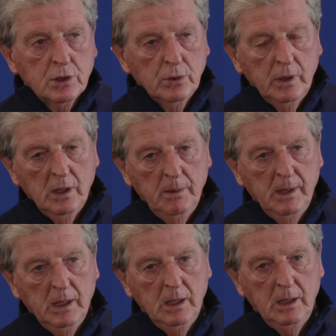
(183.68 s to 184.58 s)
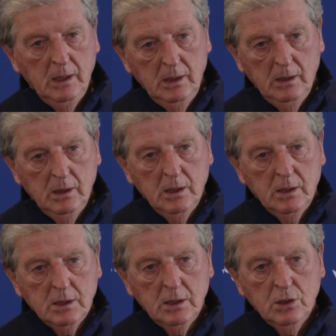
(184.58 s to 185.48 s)
to it. I mean, it, it, the,
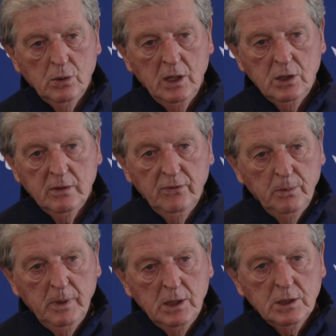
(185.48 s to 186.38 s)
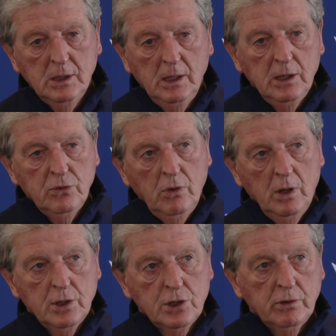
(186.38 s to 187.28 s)
the situation for me still is
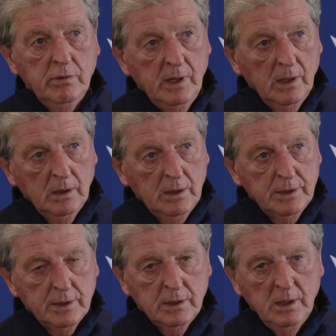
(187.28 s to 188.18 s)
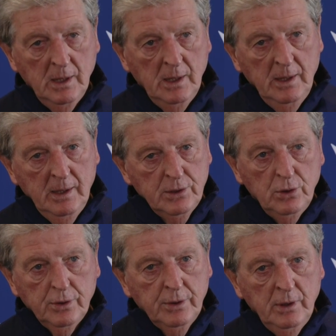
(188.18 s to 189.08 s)
rather surreal. It is, it's
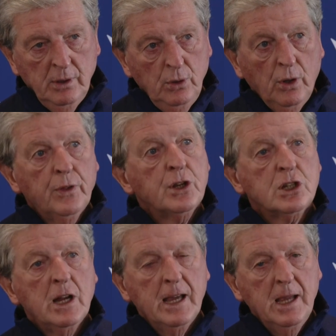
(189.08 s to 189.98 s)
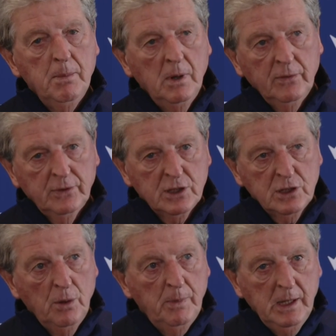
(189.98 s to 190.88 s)
not, not the same after
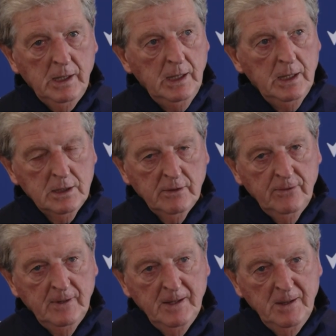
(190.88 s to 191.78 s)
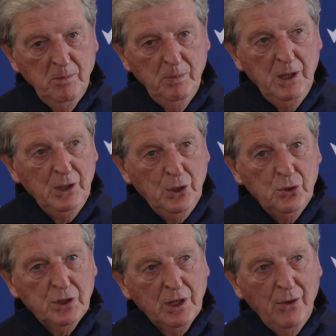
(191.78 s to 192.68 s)
so many years of being
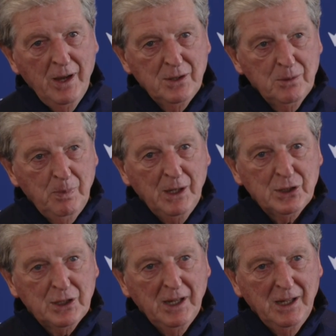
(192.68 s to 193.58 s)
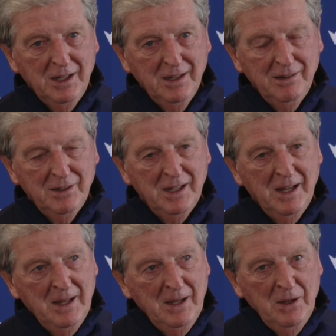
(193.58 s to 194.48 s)
used to going to big stadia
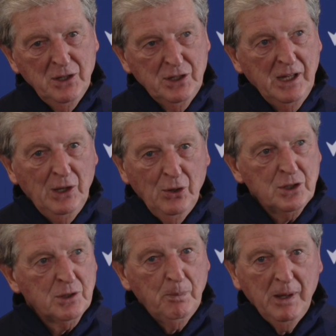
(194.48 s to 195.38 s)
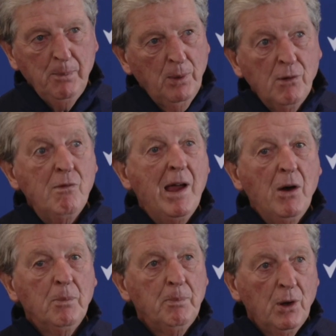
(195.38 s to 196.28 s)
and seeing lots of people
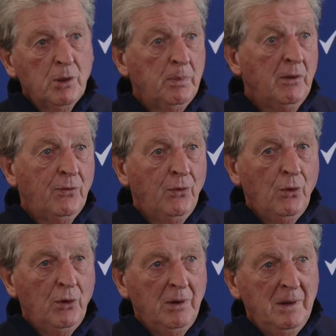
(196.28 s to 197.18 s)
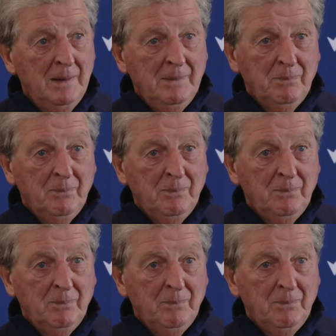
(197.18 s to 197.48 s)
around, both before,